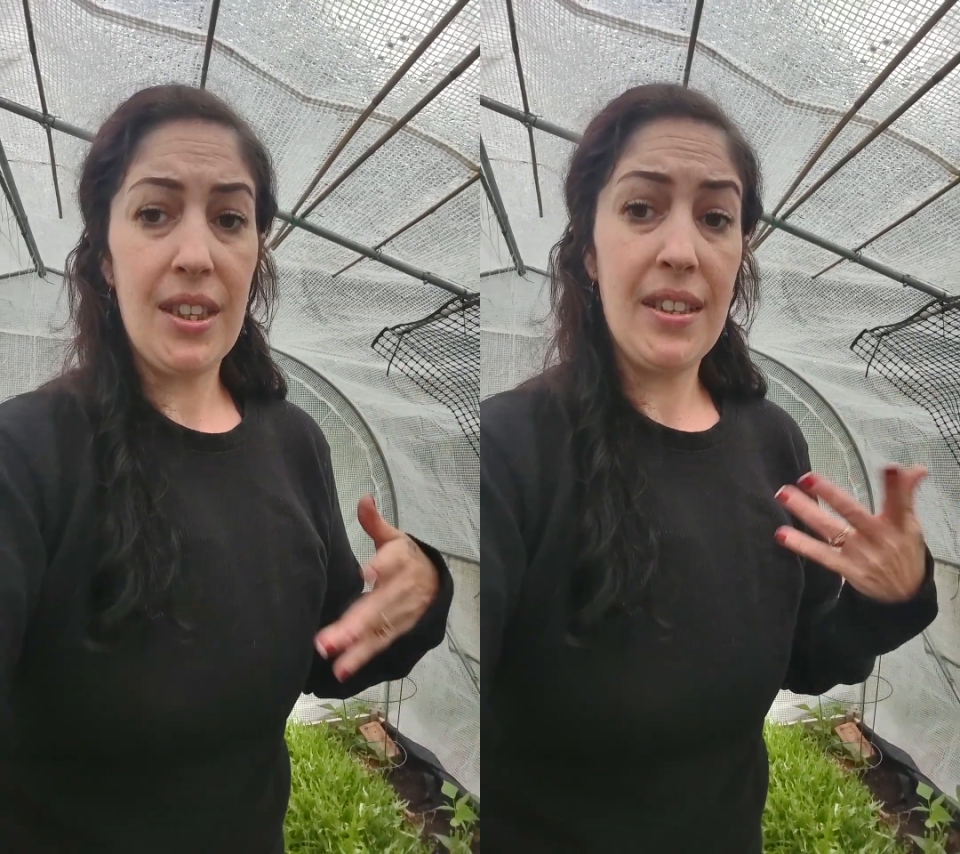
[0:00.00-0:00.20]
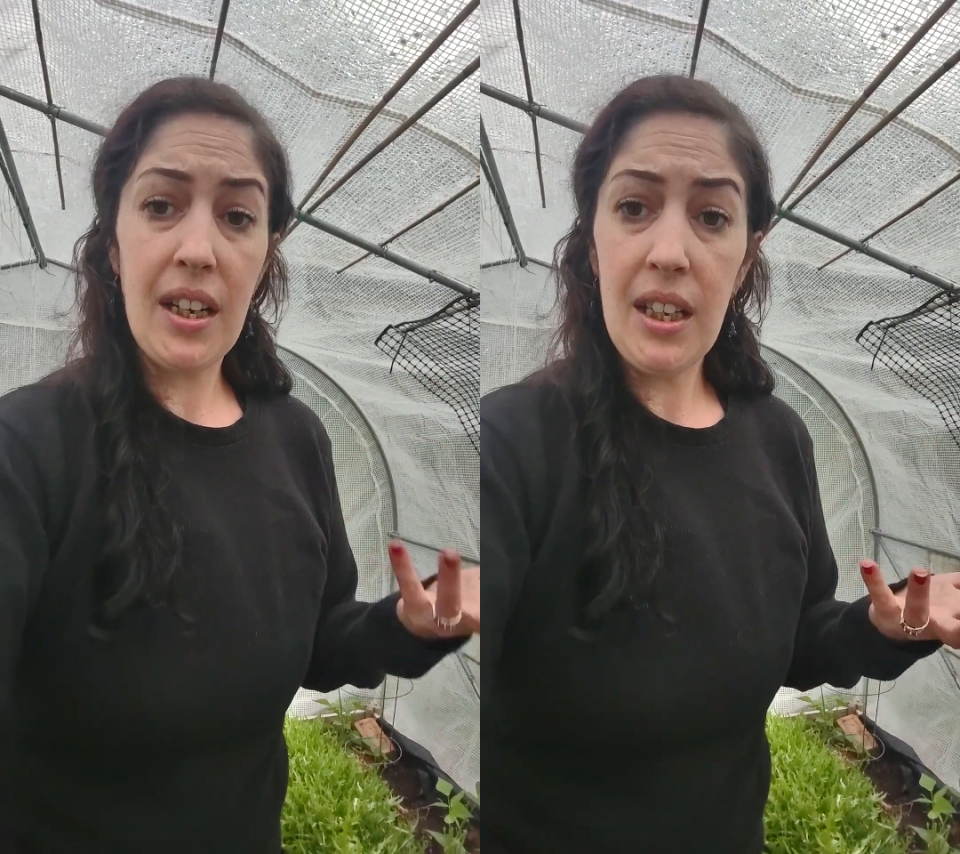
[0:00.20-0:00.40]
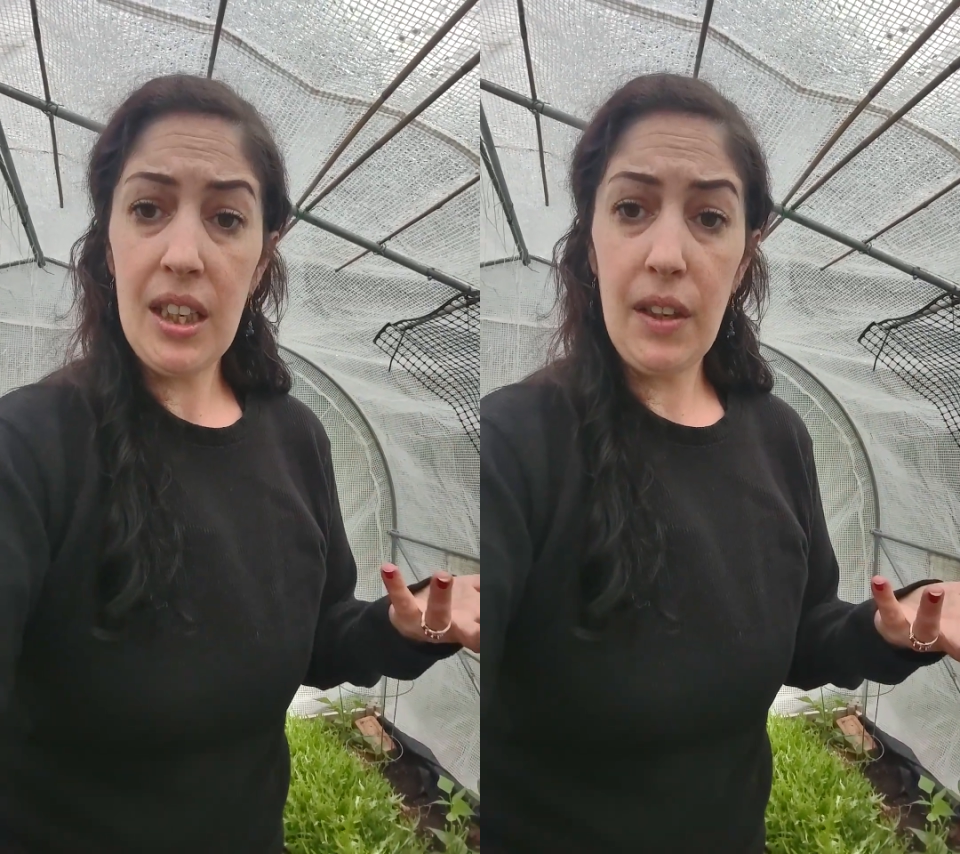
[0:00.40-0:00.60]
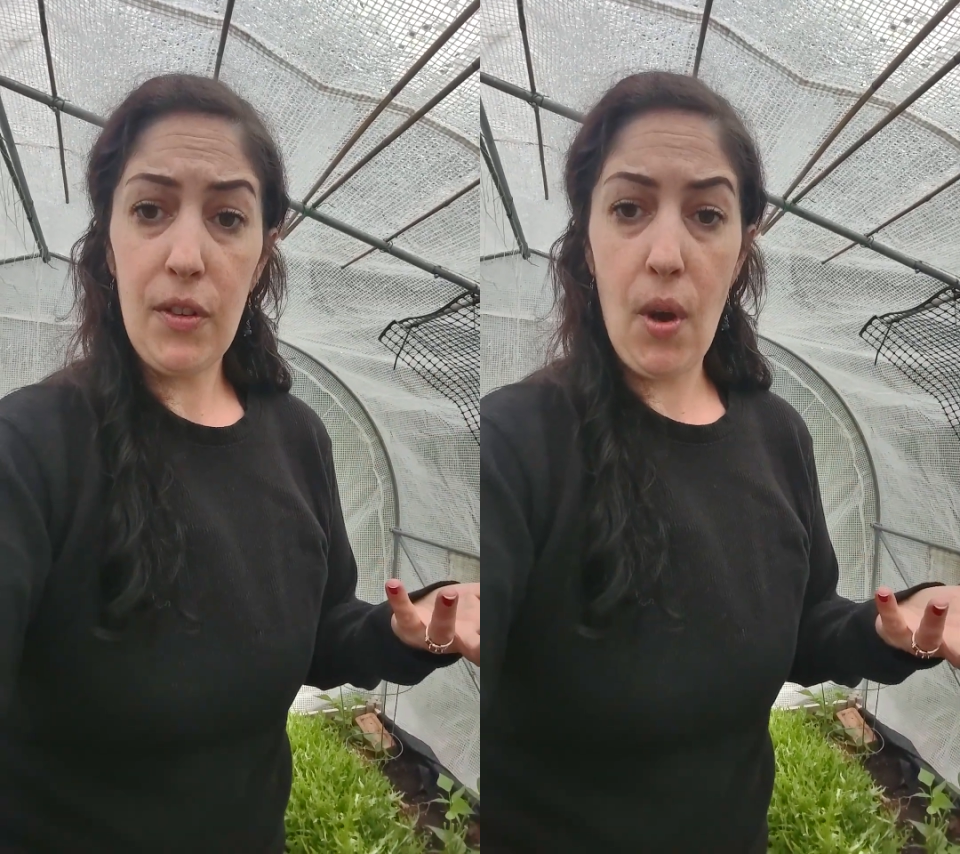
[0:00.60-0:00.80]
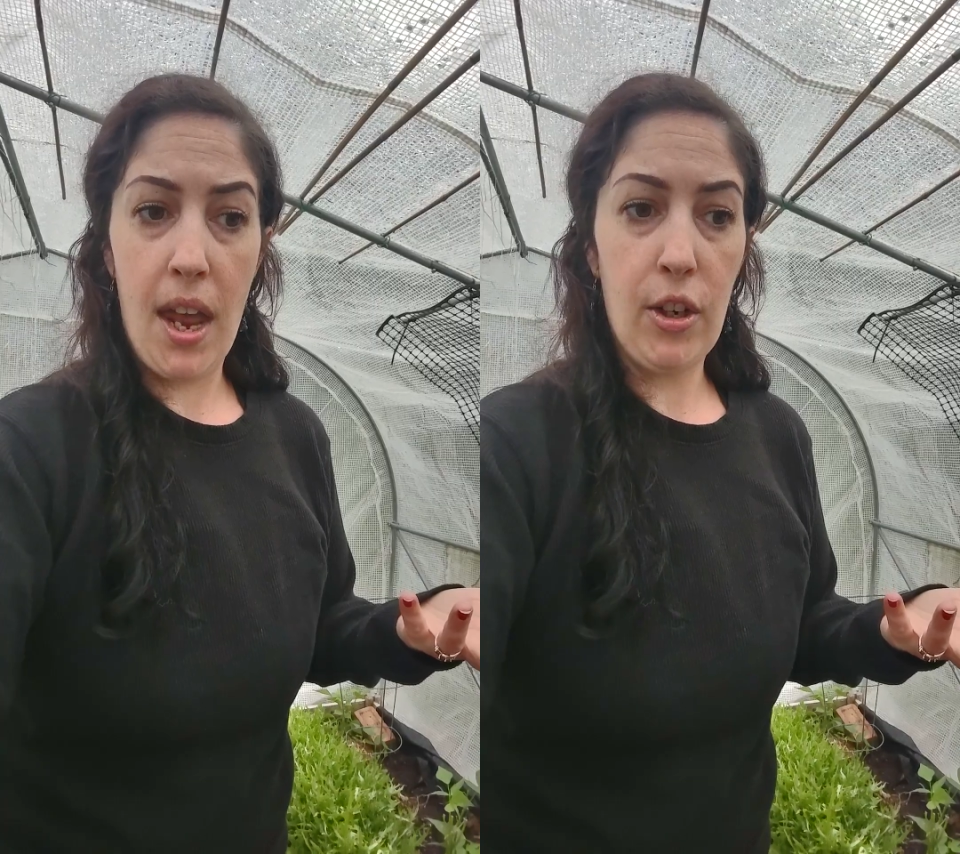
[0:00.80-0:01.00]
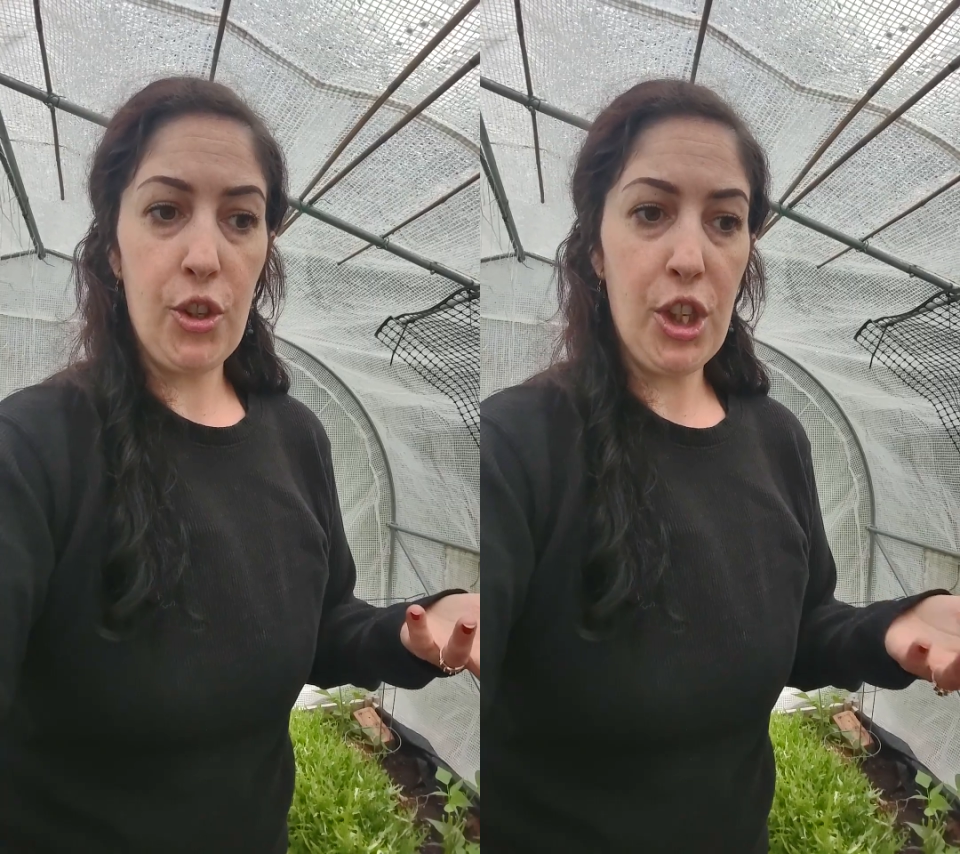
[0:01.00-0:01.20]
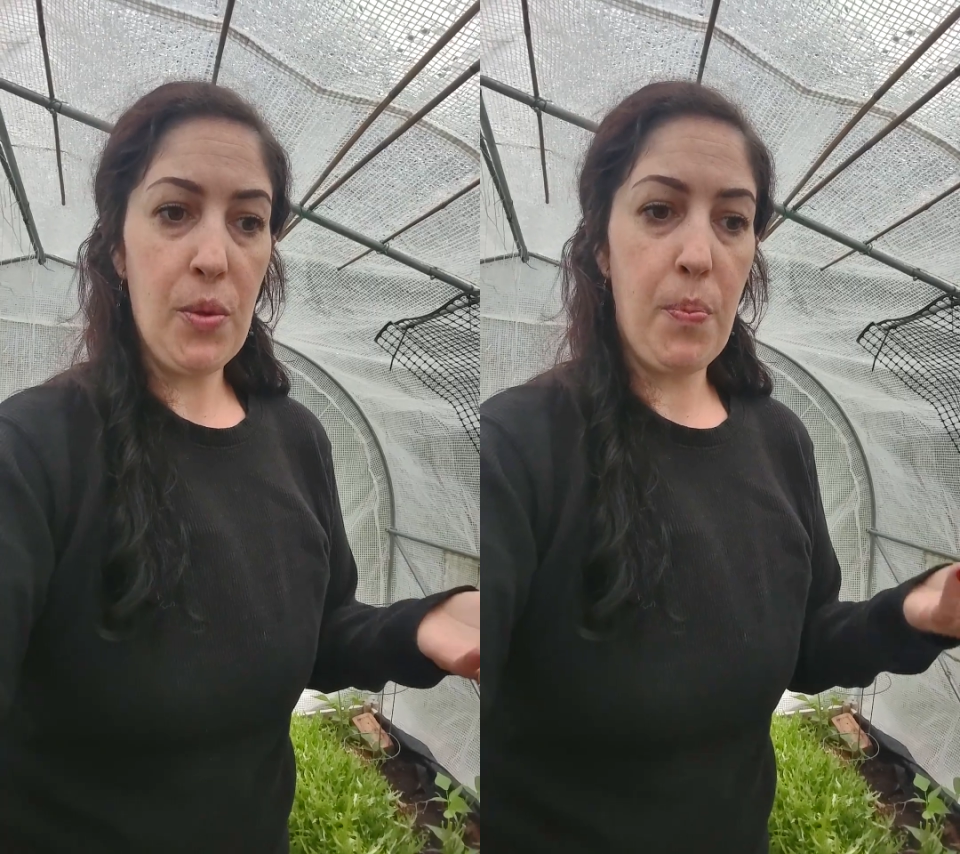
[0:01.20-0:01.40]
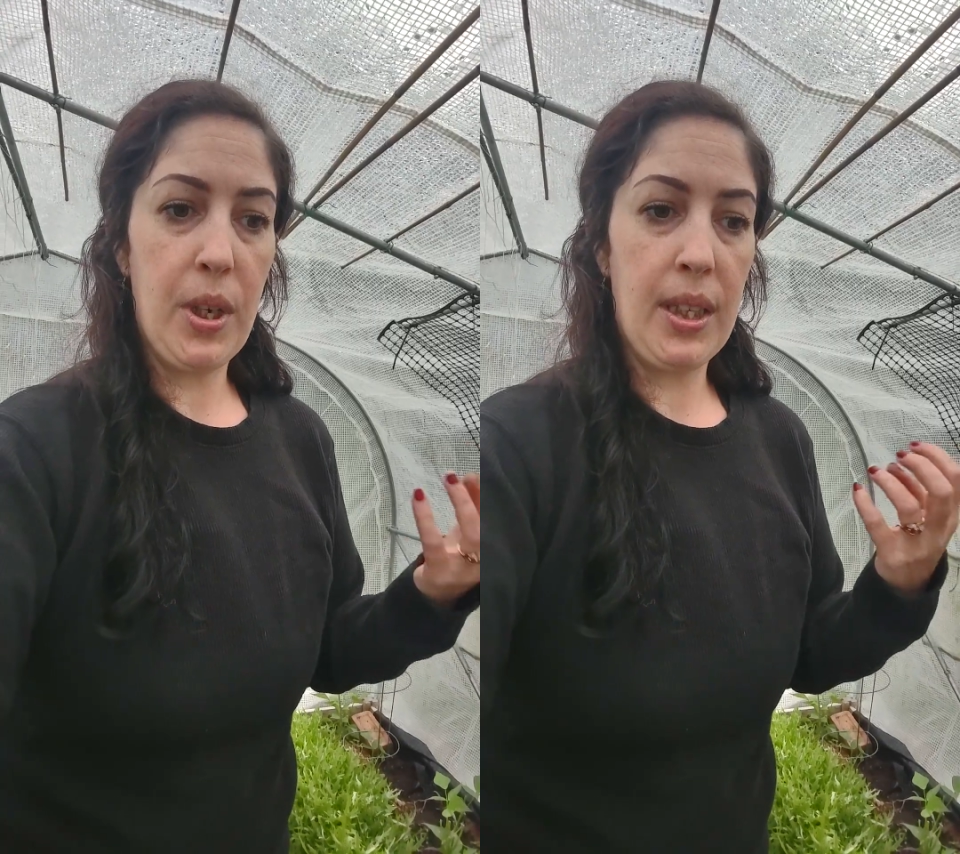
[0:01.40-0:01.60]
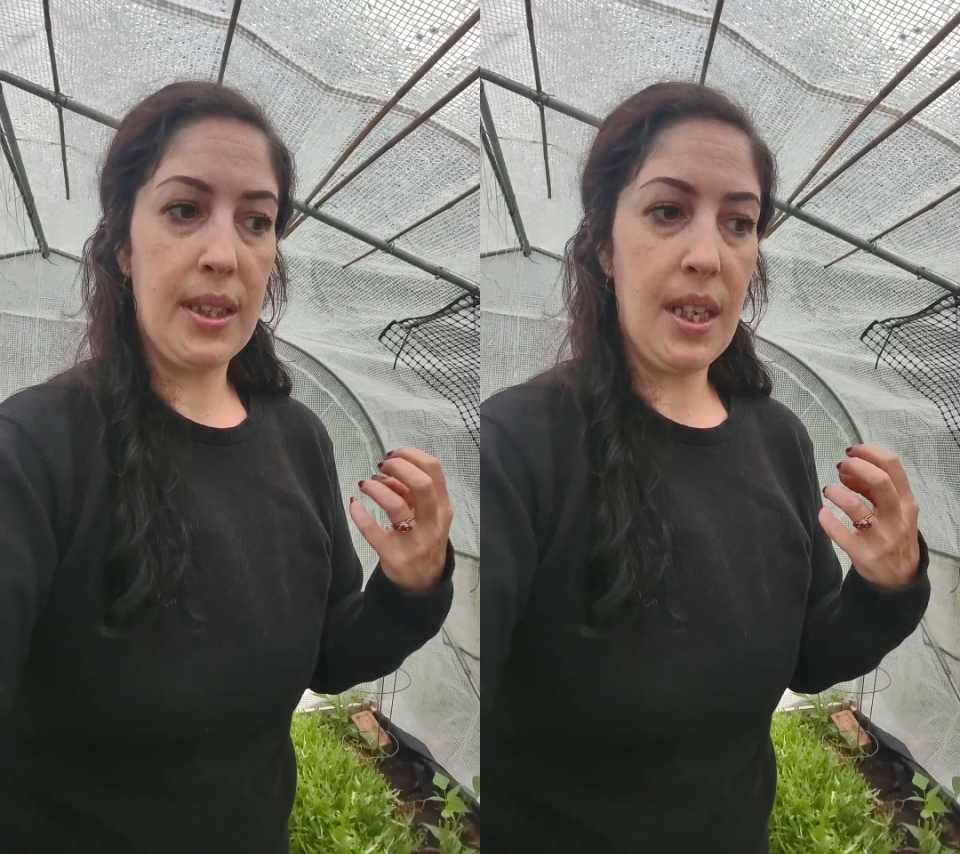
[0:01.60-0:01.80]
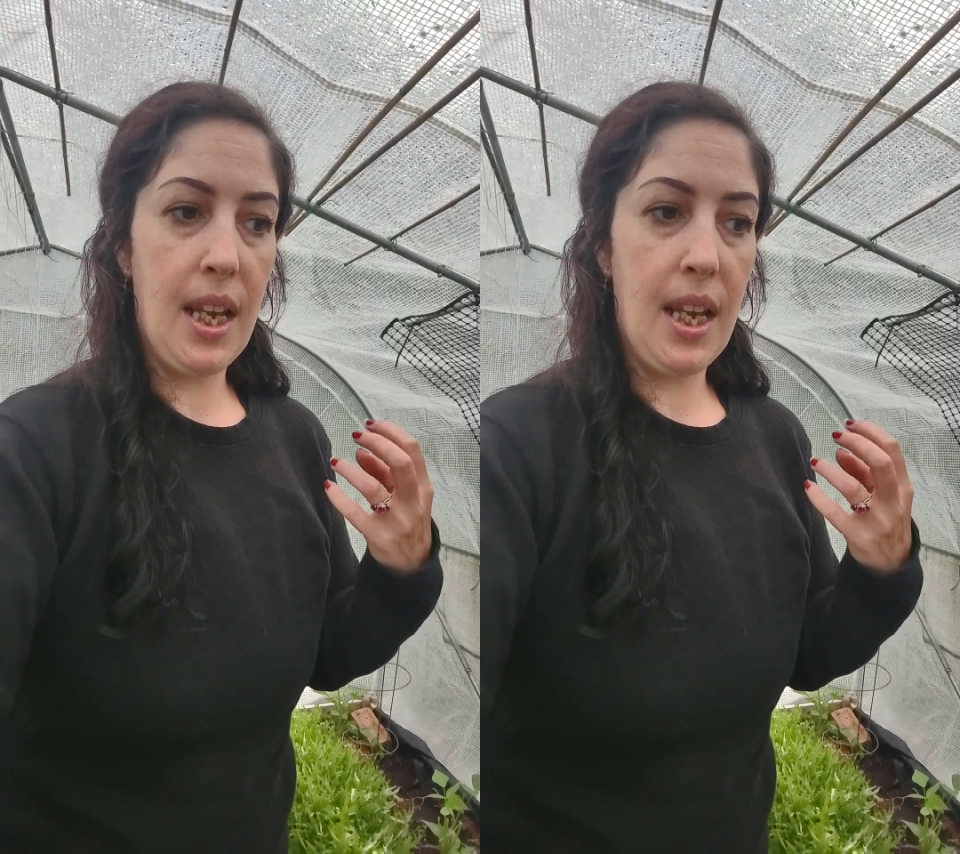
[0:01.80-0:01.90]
it's not going to give you energy, but it's,